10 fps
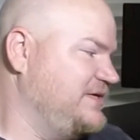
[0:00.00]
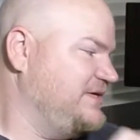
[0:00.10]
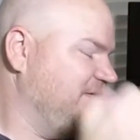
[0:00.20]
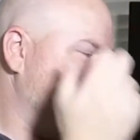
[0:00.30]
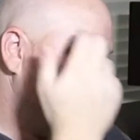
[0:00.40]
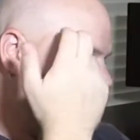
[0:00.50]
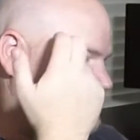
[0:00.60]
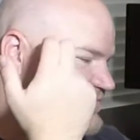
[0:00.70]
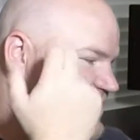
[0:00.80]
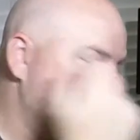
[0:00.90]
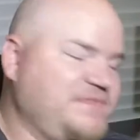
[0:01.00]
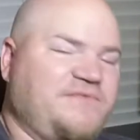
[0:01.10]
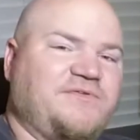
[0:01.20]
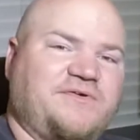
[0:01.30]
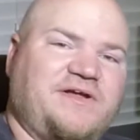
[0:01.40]
I'm
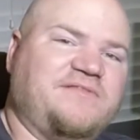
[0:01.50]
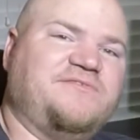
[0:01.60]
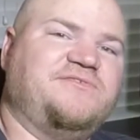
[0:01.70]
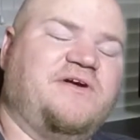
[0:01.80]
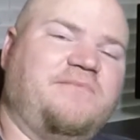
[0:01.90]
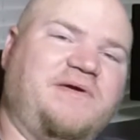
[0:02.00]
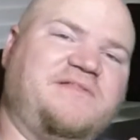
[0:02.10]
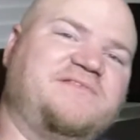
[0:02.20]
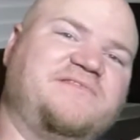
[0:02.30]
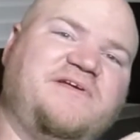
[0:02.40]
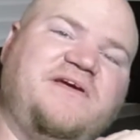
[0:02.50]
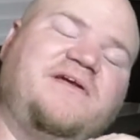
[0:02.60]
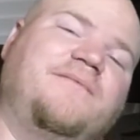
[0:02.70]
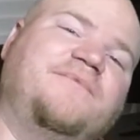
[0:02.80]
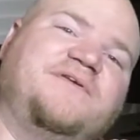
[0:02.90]
definitely gonna have to try and make this
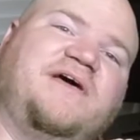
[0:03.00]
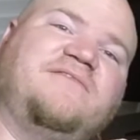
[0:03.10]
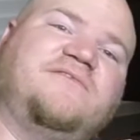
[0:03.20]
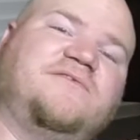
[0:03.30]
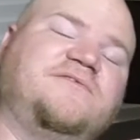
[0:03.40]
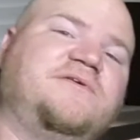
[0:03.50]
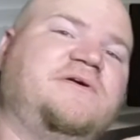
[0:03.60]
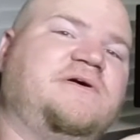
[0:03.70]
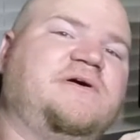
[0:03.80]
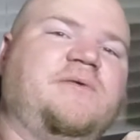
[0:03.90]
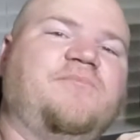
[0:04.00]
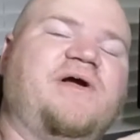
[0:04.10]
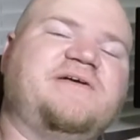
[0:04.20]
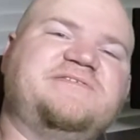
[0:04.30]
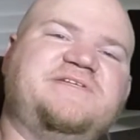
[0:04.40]
again. I'm gonna have to
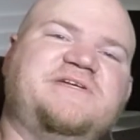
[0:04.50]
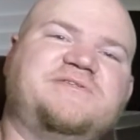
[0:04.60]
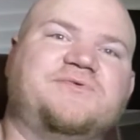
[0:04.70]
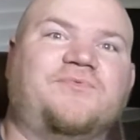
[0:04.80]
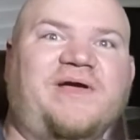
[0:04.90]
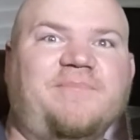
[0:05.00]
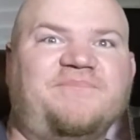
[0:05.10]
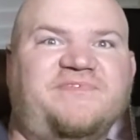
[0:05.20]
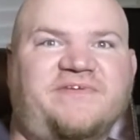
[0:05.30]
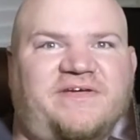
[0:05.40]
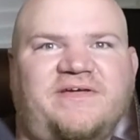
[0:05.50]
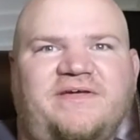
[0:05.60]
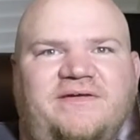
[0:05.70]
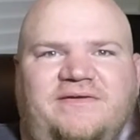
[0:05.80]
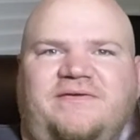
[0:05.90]
browse the interwebs
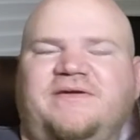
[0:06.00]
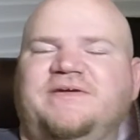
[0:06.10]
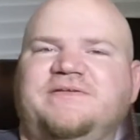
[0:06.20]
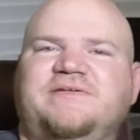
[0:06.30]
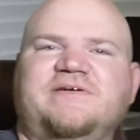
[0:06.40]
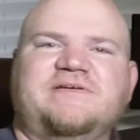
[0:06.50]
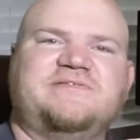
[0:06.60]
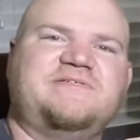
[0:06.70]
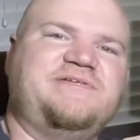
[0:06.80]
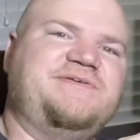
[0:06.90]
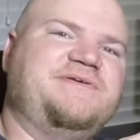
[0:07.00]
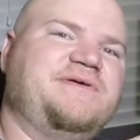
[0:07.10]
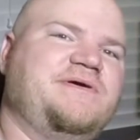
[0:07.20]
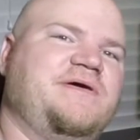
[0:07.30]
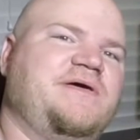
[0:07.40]
and
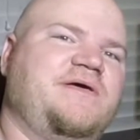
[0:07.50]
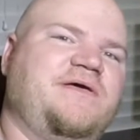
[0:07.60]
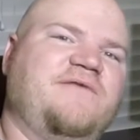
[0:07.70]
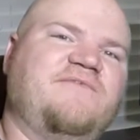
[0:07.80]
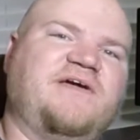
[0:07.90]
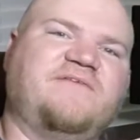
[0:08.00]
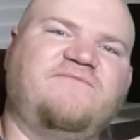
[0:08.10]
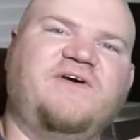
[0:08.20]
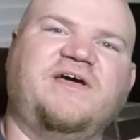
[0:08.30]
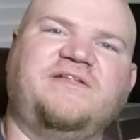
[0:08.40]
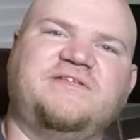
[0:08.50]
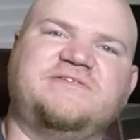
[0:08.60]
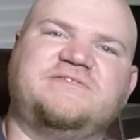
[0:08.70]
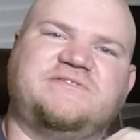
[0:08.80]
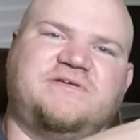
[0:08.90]
see if I can find
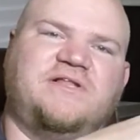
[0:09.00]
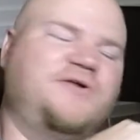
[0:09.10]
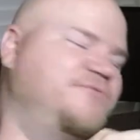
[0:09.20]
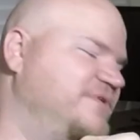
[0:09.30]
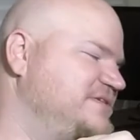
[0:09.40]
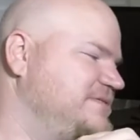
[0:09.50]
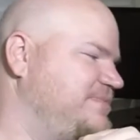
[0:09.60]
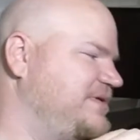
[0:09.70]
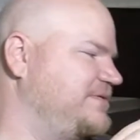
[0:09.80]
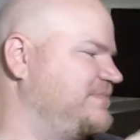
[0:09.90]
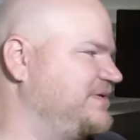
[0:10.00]
this clone recipe.